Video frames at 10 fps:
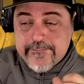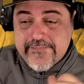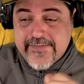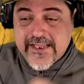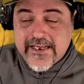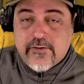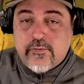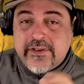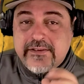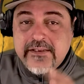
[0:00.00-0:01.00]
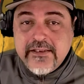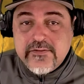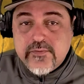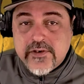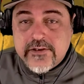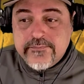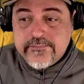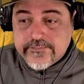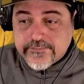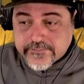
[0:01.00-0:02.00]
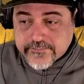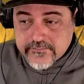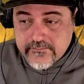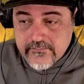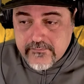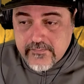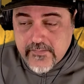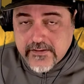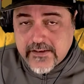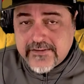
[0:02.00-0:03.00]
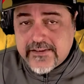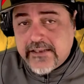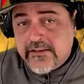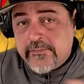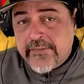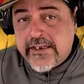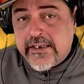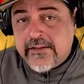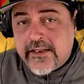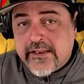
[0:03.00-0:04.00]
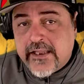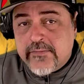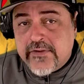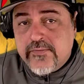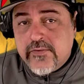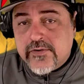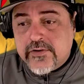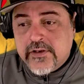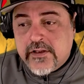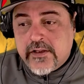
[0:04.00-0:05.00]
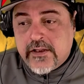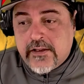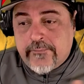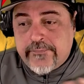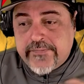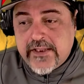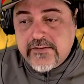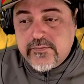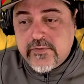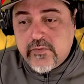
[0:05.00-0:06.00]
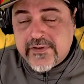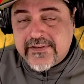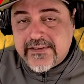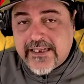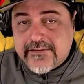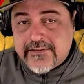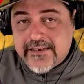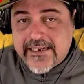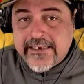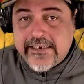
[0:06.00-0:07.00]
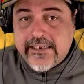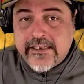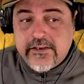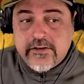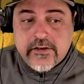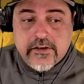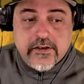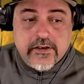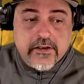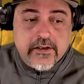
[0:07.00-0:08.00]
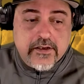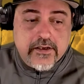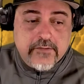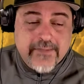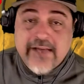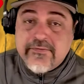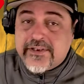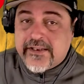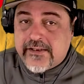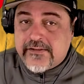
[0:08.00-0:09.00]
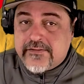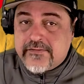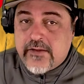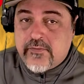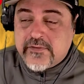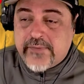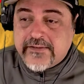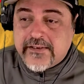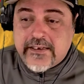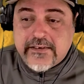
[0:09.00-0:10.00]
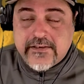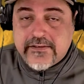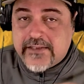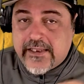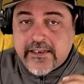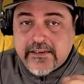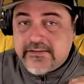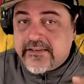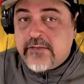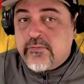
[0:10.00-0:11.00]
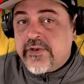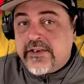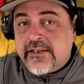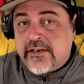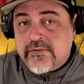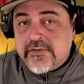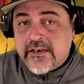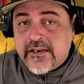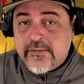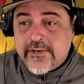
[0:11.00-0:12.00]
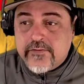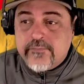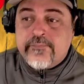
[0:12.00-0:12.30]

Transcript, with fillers: Now with this one, just like the mini that came before, this one was not highly um, advertised. It was basically just like in the same week that it was going to come out.